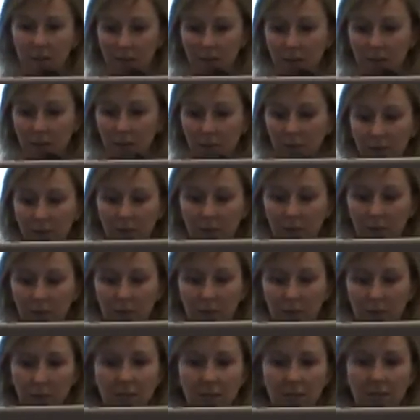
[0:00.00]
is in
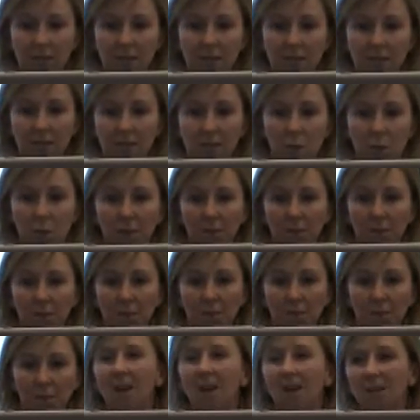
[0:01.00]
the BNC
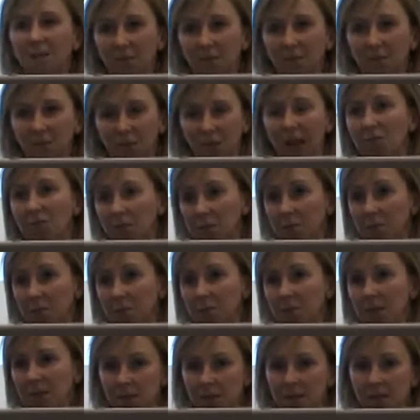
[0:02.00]
spoken because of the
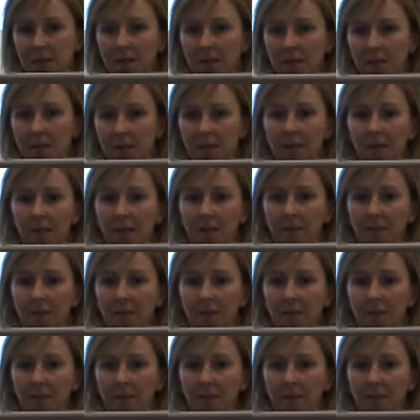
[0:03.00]
council meetings.